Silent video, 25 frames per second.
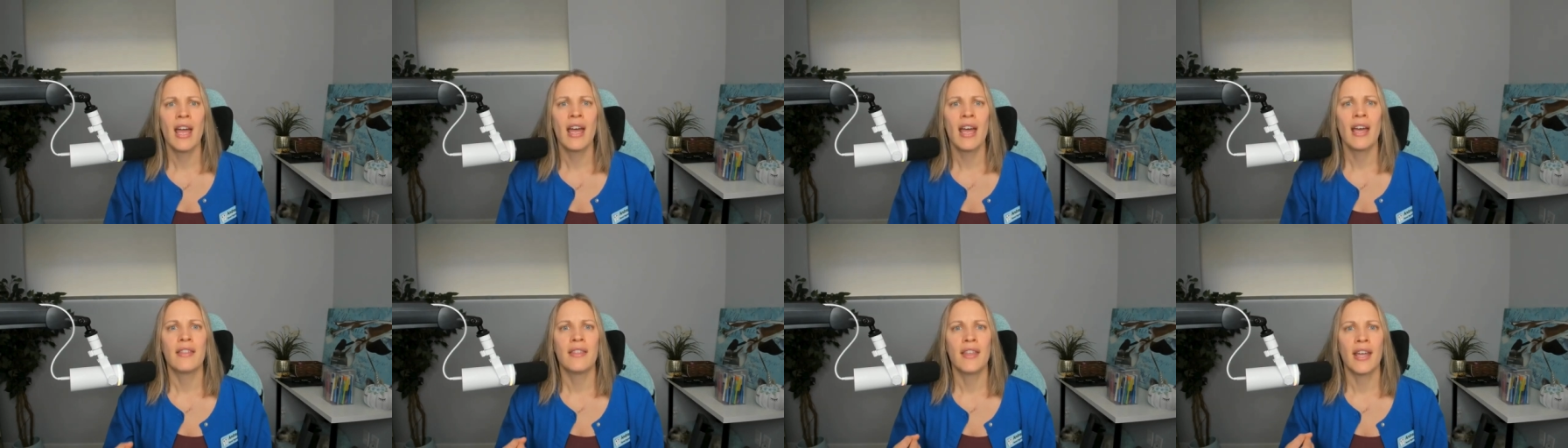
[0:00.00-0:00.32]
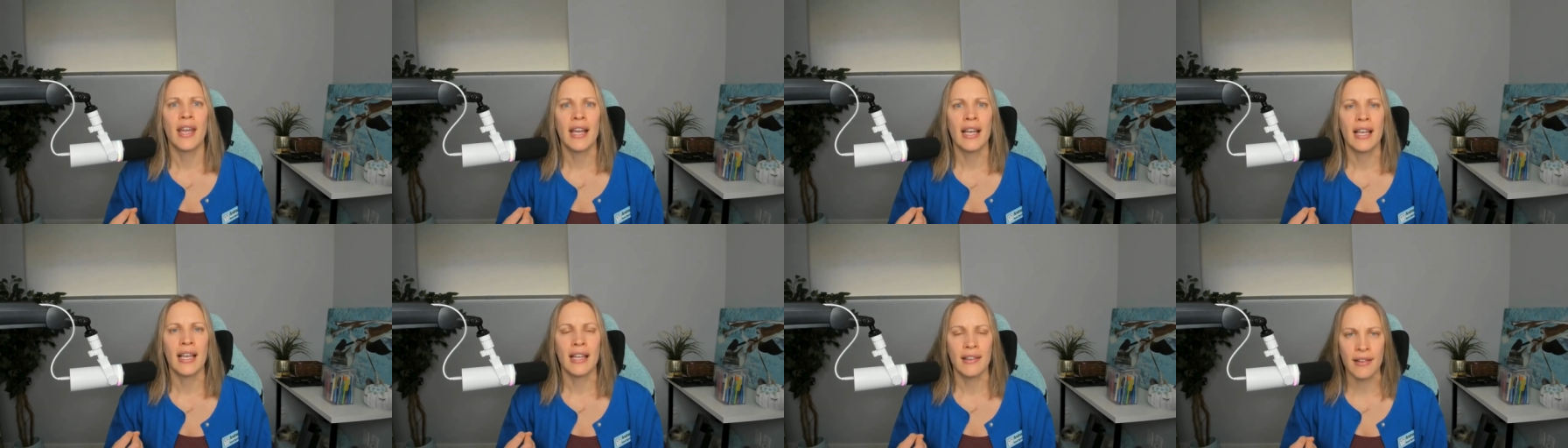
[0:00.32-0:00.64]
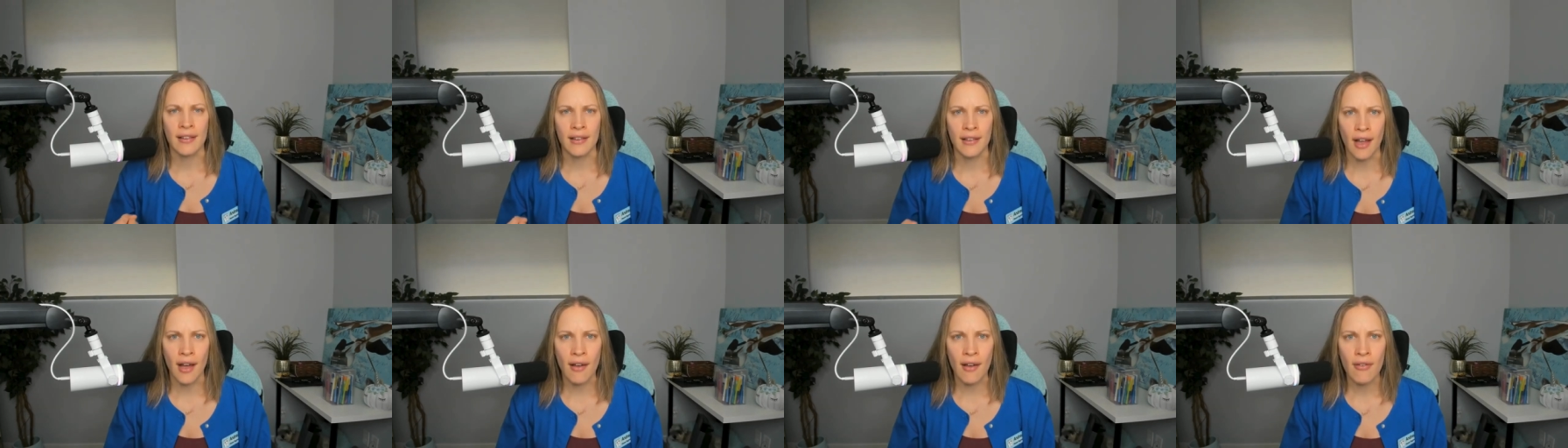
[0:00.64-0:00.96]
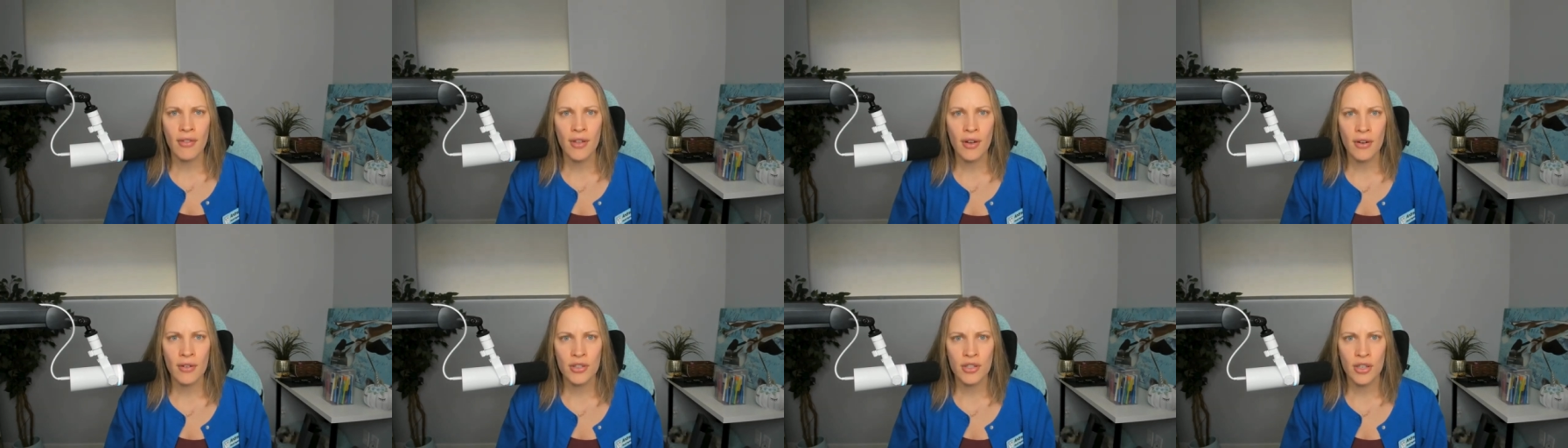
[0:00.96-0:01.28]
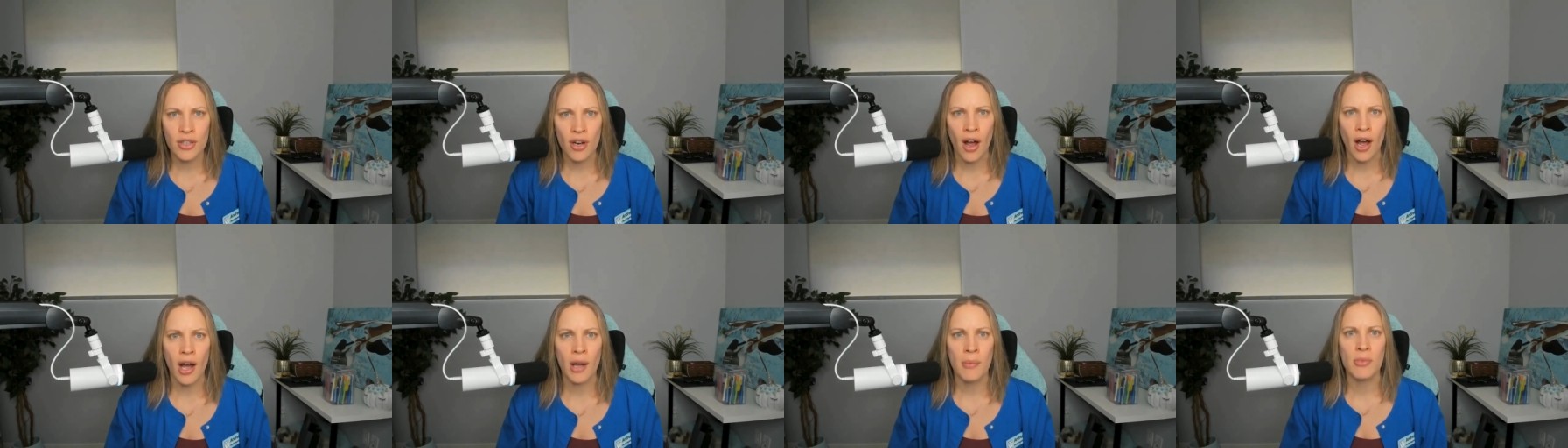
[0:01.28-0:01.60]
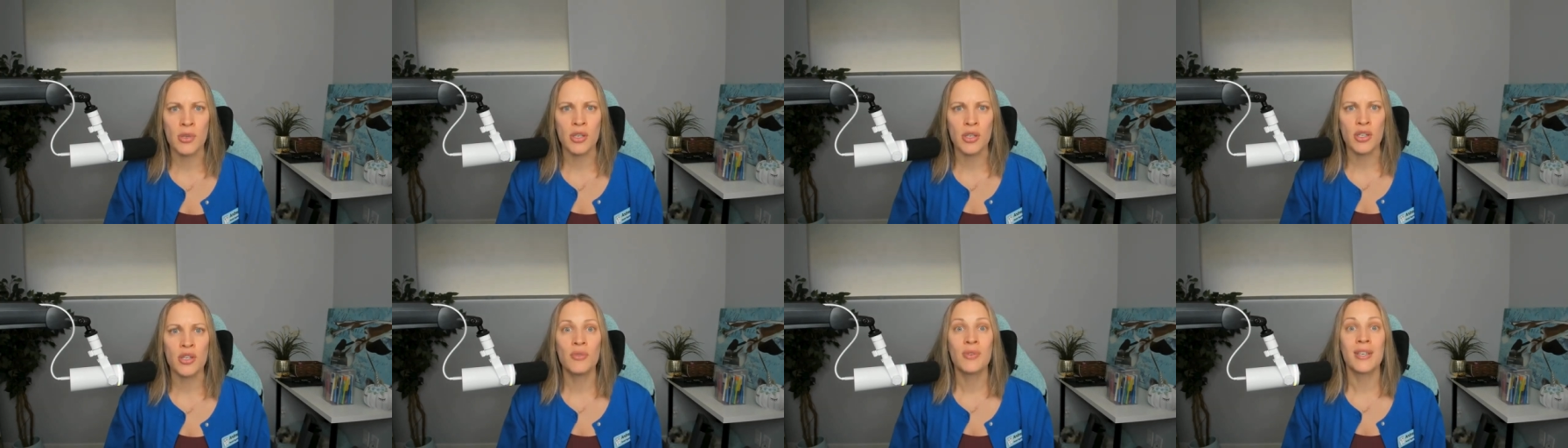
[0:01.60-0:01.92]
They love their job.
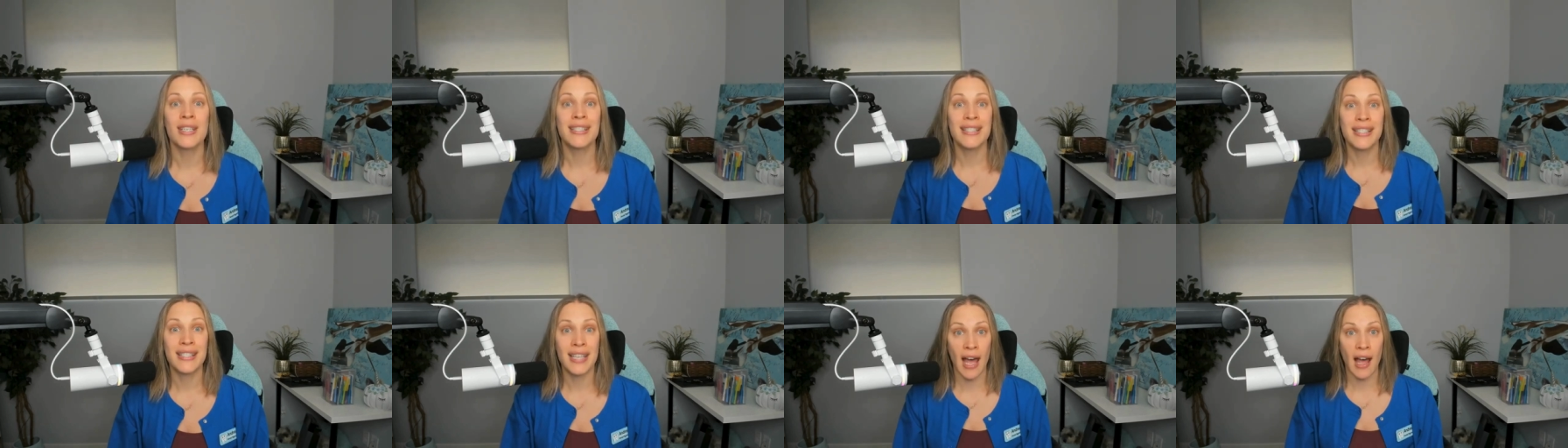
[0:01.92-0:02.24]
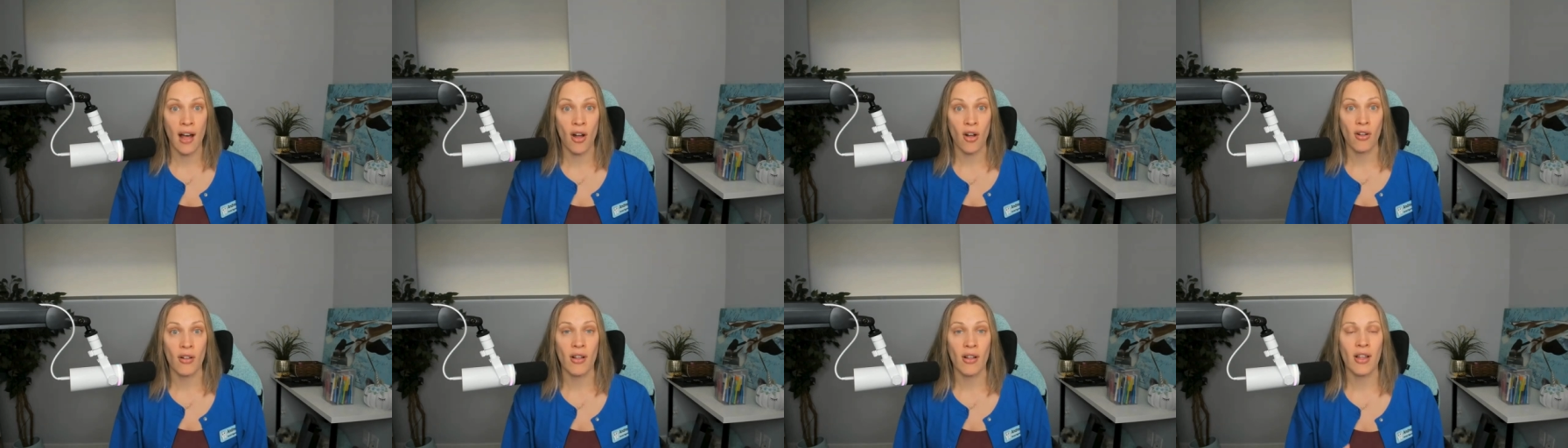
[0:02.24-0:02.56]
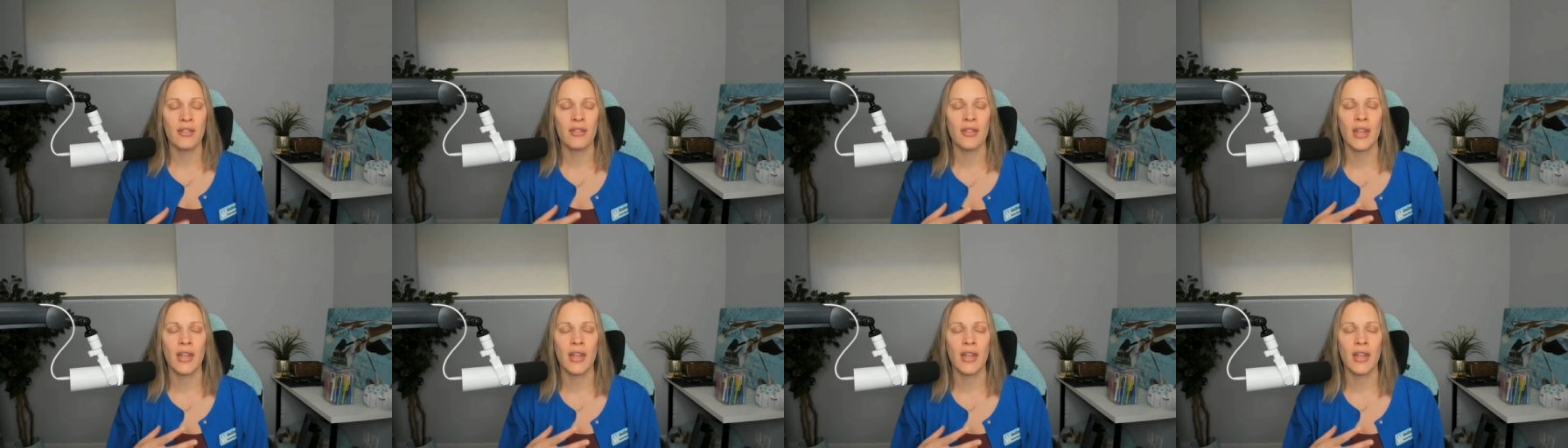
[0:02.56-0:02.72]
You can tell